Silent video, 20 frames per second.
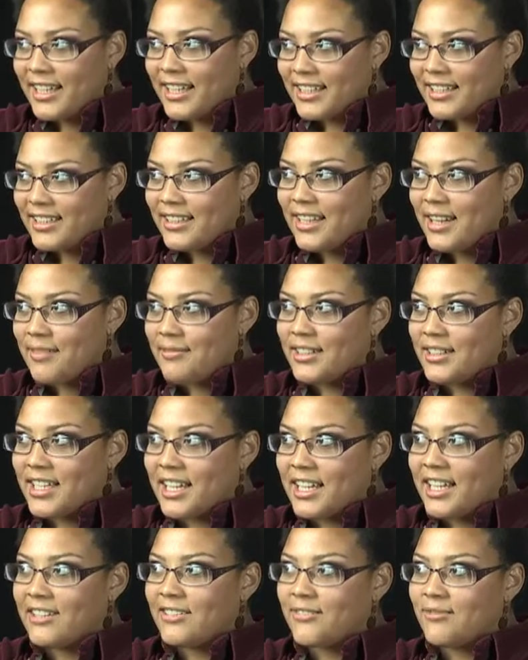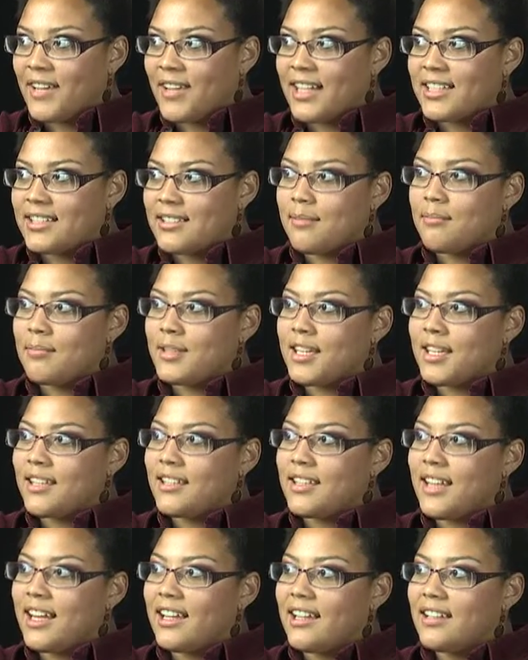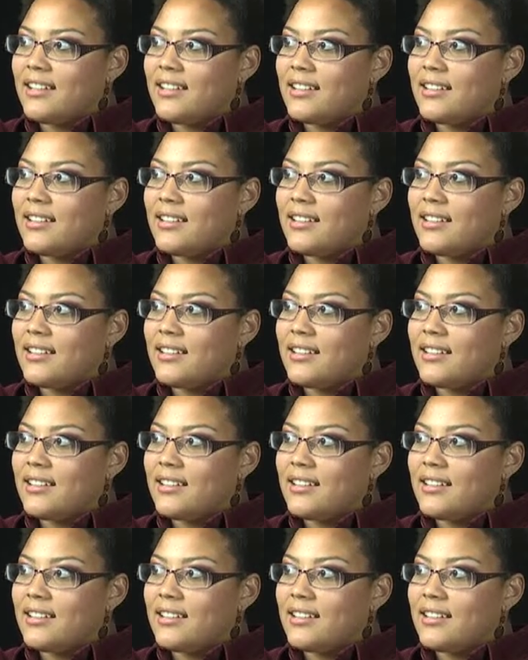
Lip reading: Like, every day I could find something that